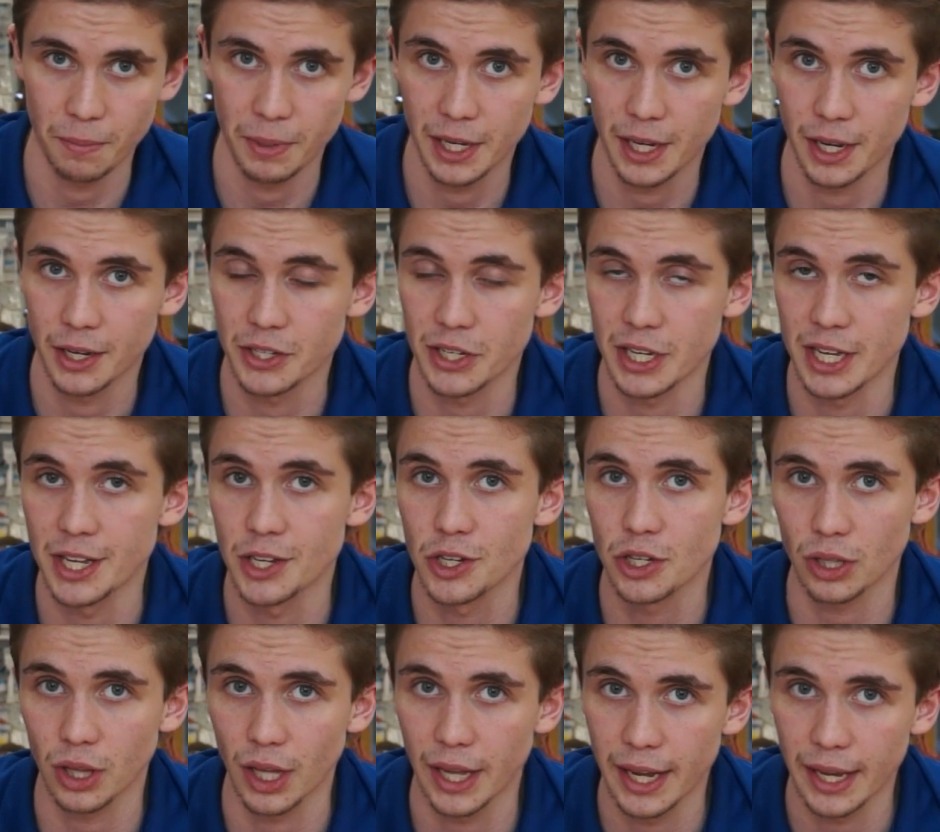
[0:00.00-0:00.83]
because
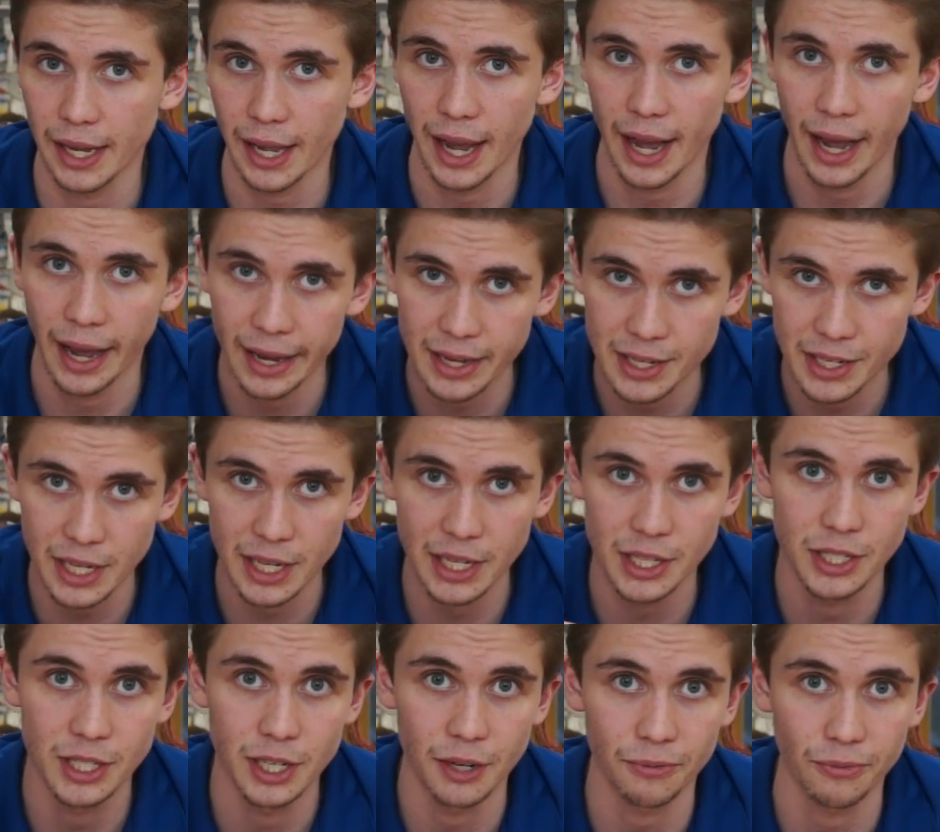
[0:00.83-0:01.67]
each lake has a
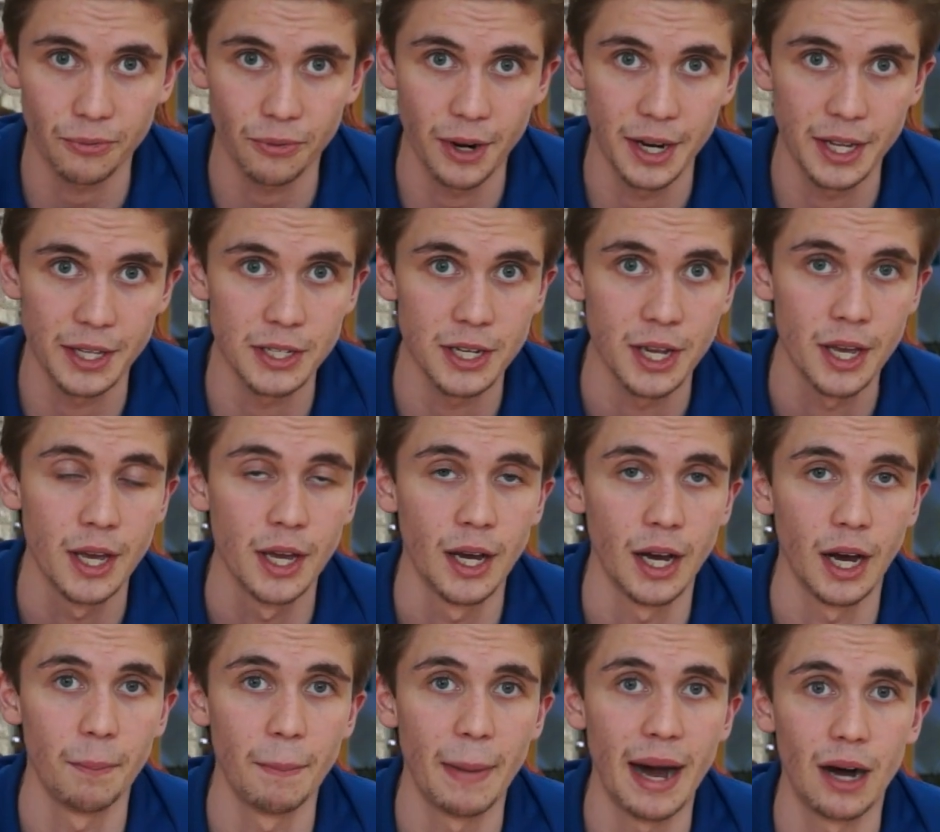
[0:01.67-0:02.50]
different
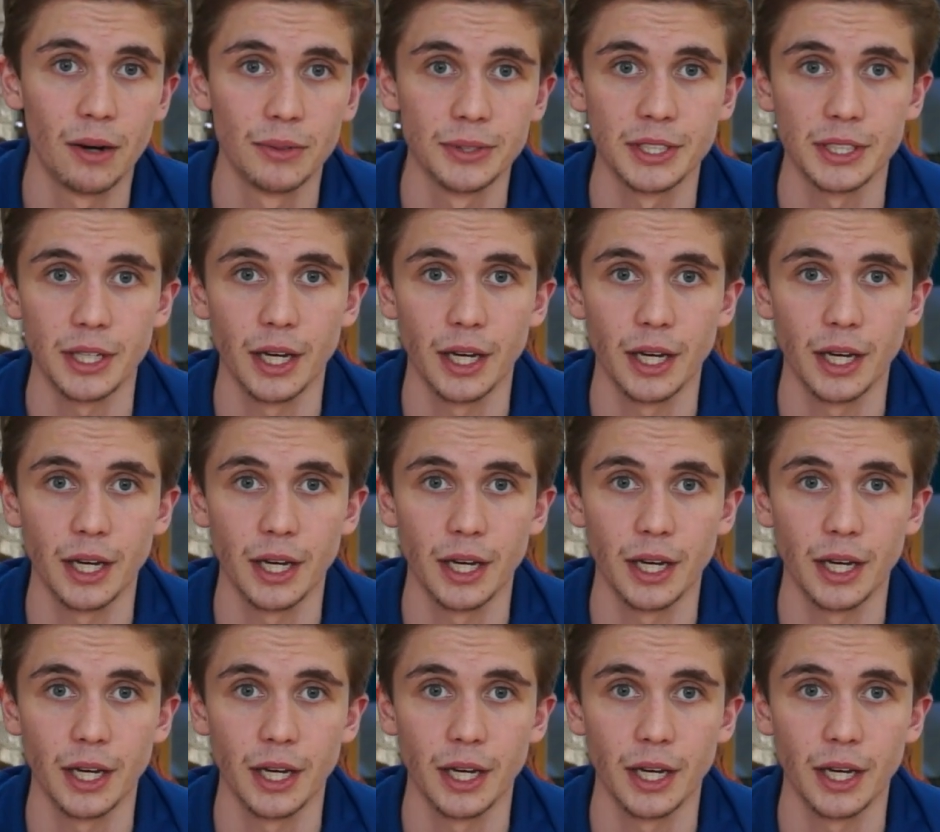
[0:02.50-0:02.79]
amount